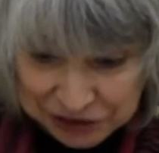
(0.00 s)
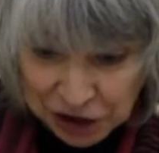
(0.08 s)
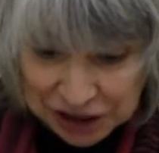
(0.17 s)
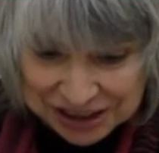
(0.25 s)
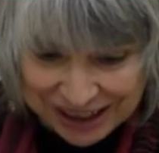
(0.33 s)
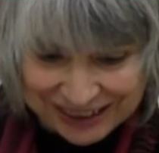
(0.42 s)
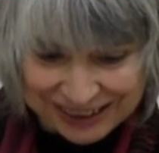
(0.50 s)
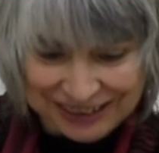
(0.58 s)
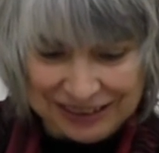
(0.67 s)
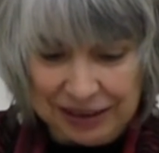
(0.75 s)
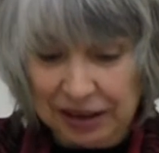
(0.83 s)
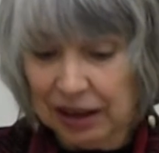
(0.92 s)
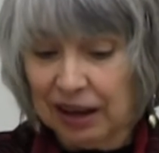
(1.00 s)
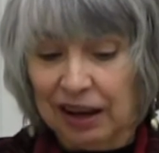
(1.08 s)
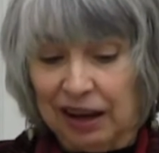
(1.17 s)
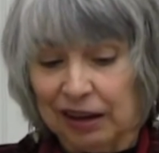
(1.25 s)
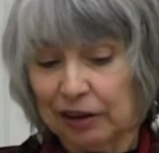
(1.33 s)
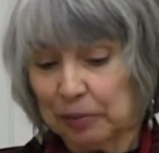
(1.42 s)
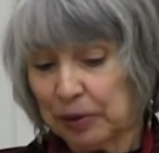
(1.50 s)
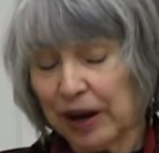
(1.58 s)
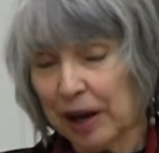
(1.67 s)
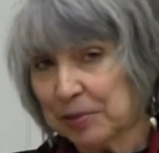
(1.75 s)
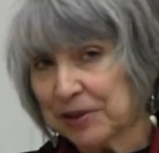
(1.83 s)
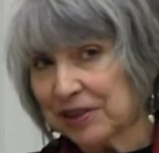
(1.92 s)
not taken, you uh, know,
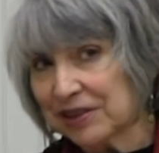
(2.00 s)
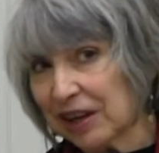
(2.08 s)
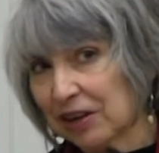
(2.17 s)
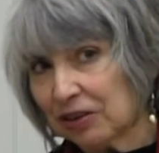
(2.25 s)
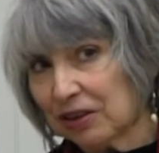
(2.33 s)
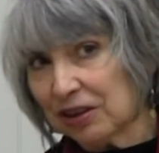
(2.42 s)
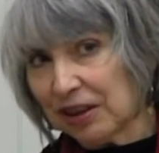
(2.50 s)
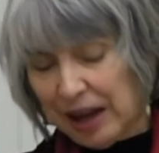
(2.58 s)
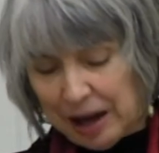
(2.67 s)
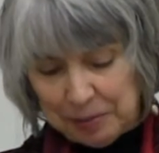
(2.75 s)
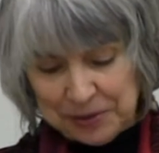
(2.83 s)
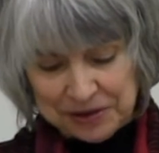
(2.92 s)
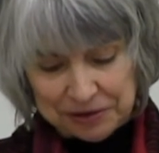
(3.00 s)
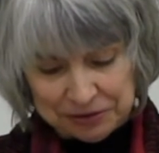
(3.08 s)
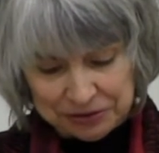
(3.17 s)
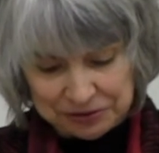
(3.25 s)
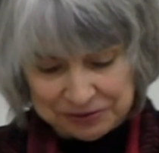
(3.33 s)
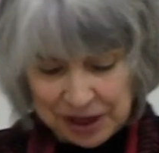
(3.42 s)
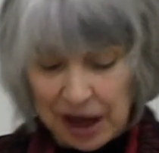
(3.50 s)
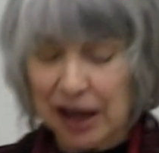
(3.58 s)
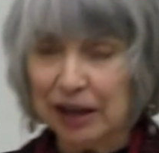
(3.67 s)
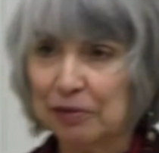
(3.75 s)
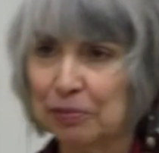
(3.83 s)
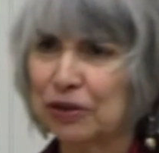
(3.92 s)
perhaps the subtle collapse of
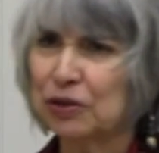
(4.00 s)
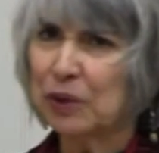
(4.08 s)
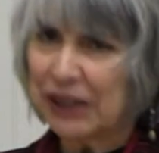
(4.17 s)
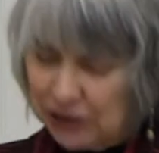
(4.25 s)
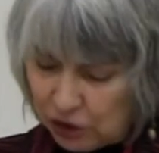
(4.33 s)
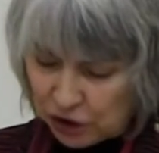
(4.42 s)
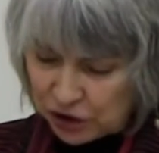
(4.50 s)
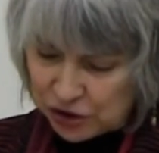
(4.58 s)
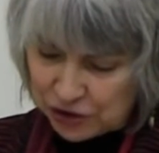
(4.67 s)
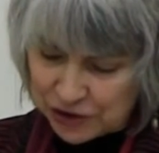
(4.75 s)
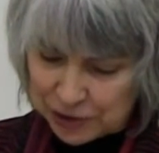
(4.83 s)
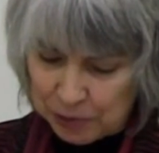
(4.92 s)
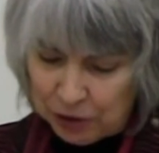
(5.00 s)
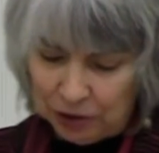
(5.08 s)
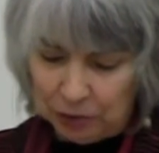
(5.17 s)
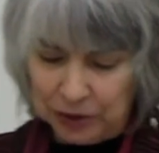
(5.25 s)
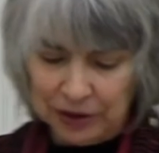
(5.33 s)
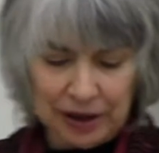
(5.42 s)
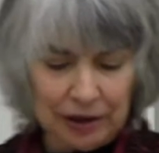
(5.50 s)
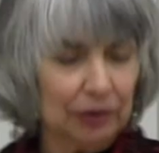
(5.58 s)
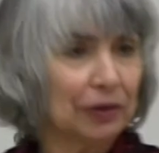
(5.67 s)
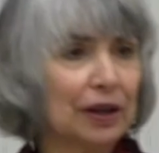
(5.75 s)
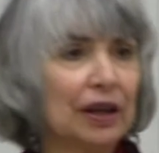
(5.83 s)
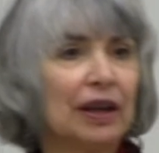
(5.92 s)
time between large and small would
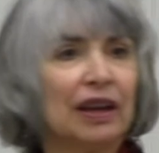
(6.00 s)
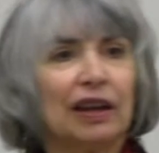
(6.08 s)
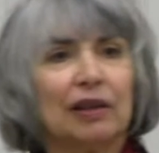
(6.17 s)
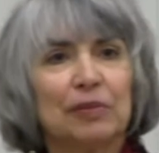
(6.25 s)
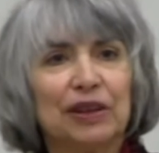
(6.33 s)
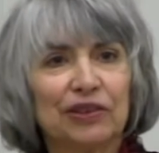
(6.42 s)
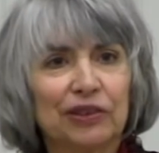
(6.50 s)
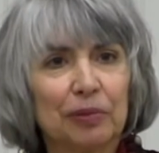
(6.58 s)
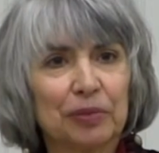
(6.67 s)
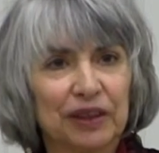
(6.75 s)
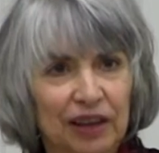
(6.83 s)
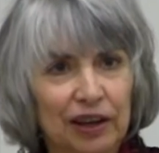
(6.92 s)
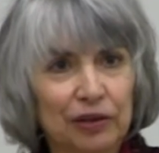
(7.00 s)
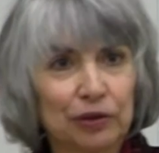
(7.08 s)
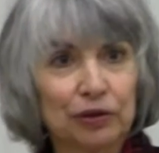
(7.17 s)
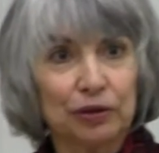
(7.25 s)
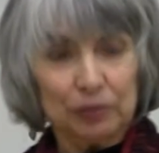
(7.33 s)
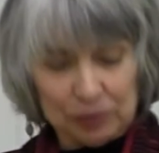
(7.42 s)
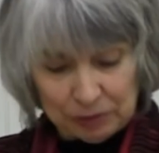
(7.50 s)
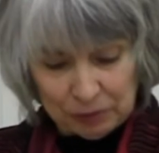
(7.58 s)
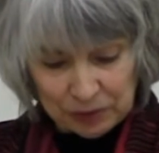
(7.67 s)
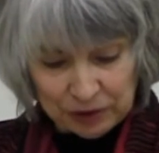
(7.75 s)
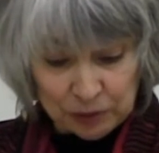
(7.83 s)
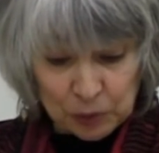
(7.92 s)
now mean something other than,
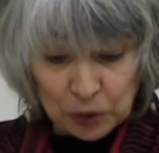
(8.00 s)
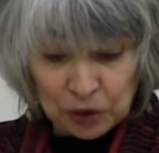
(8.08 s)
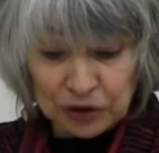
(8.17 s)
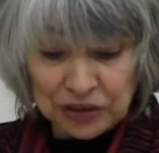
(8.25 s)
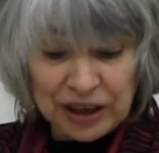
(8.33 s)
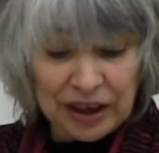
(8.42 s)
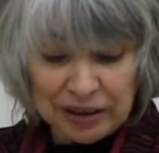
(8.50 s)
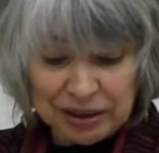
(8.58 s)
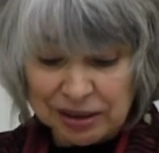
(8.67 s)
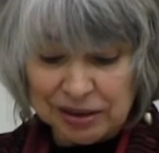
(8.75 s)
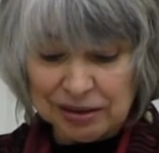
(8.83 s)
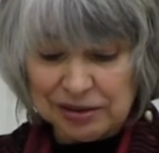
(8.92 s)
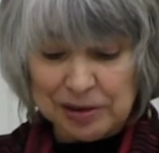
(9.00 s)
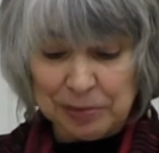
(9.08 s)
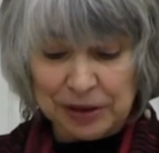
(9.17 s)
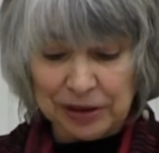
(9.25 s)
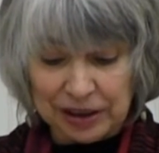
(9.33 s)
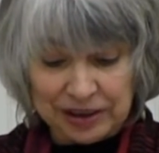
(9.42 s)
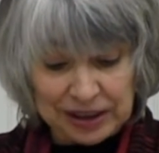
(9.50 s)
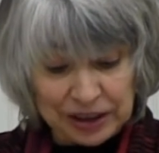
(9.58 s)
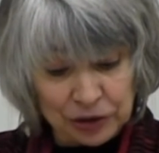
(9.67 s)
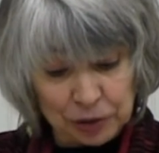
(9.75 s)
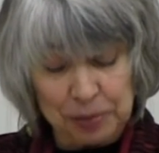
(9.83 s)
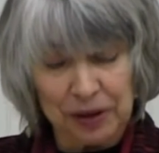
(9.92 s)
than world death, something like the
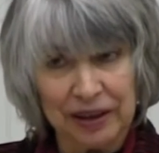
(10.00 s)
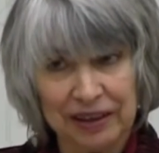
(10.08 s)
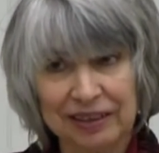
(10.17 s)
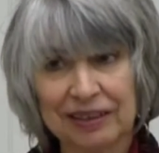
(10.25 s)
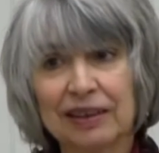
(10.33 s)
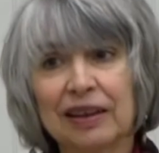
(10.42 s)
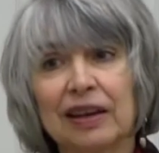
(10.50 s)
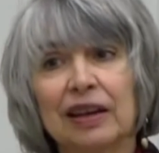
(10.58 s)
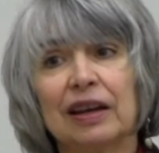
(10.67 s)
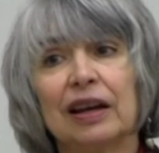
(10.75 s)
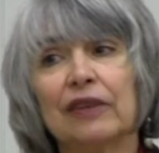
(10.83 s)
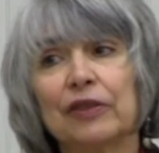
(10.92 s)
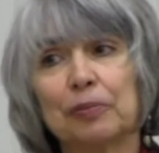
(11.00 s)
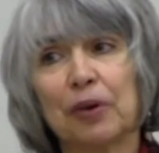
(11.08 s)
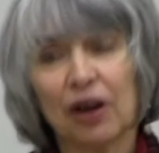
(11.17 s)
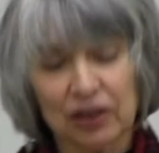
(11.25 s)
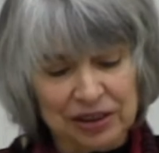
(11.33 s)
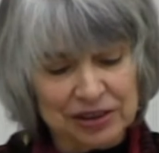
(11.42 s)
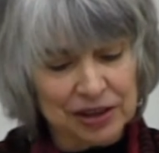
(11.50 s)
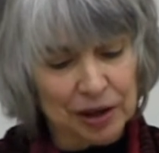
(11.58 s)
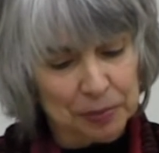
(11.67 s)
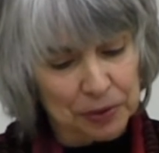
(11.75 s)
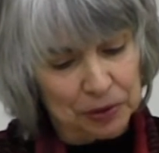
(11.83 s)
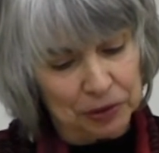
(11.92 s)
interplay of the
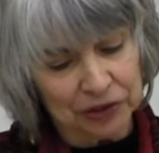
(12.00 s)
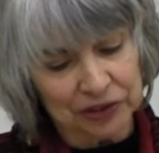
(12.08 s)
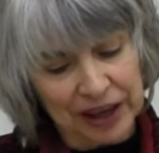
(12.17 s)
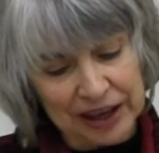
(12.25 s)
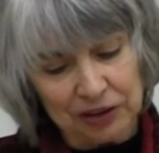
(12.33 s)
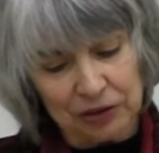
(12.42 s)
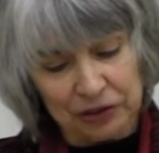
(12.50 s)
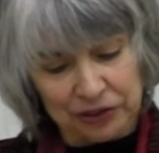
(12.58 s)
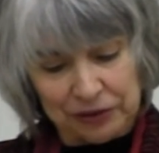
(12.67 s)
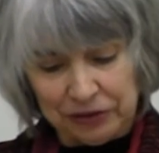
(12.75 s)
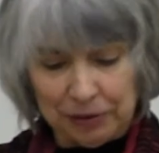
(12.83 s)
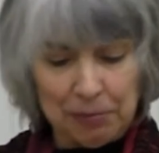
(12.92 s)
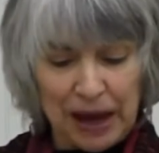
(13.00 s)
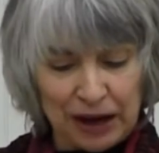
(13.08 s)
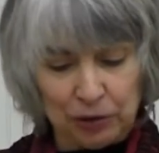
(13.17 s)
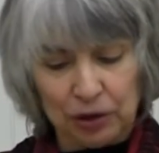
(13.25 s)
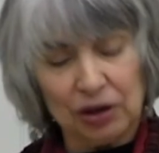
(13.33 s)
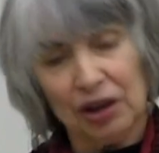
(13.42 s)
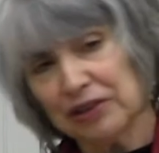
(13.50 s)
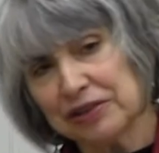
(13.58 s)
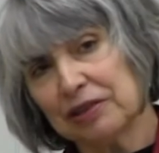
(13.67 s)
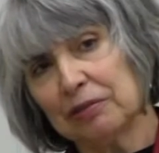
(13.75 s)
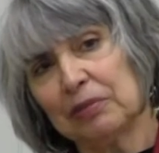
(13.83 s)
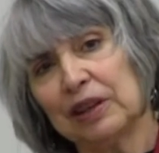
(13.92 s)
polytemporal scales of the
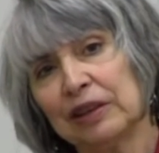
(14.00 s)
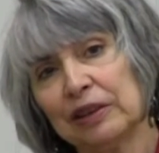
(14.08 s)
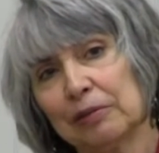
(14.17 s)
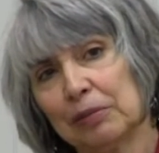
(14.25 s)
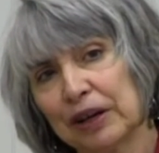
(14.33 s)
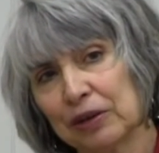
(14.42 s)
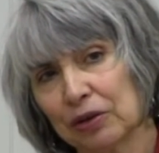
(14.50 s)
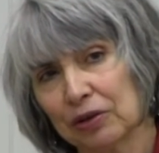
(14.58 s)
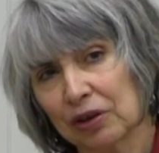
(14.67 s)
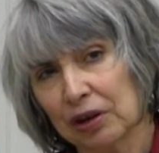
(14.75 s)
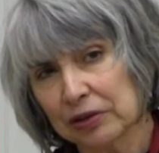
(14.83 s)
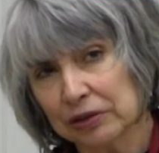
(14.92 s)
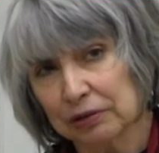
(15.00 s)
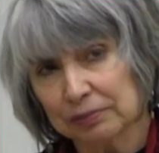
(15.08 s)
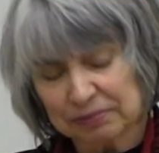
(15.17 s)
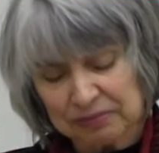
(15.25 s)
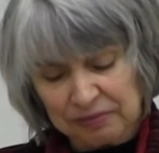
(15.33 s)
macrocosm in the microcosm.